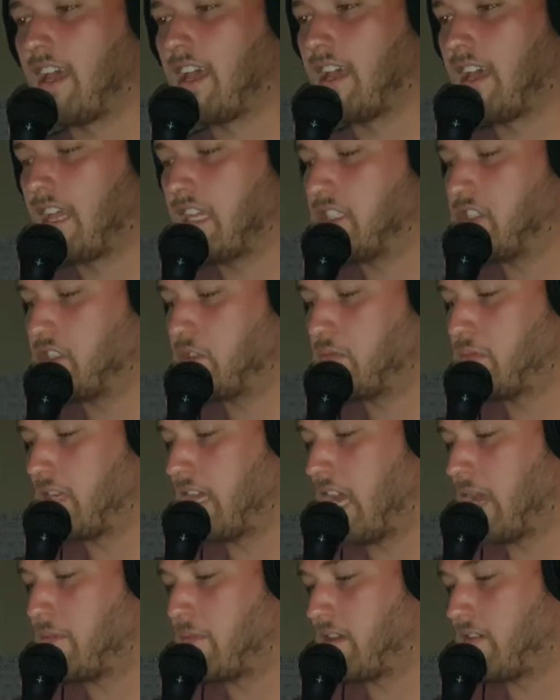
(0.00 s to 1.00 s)
say he should
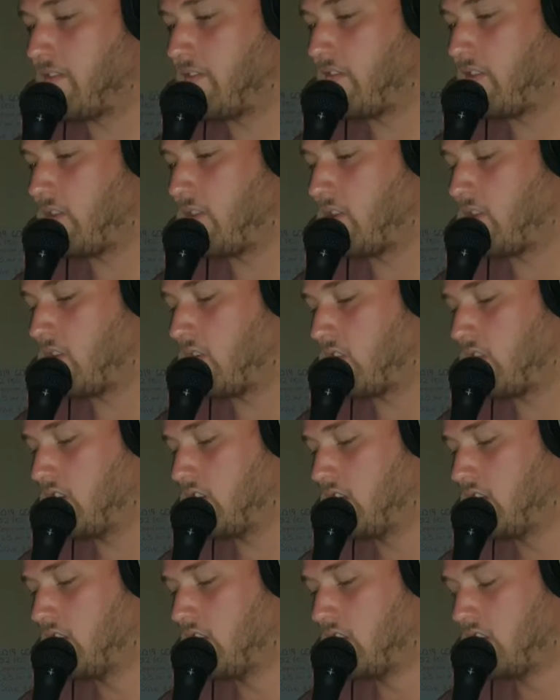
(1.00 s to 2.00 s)
be aiming
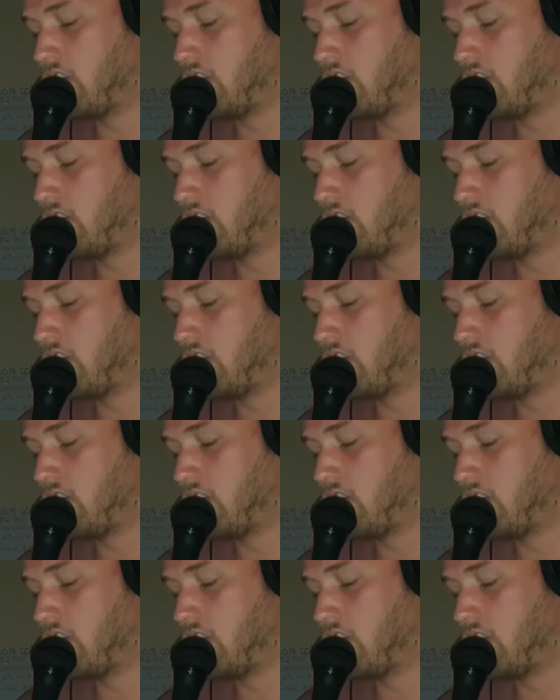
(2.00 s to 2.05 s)
for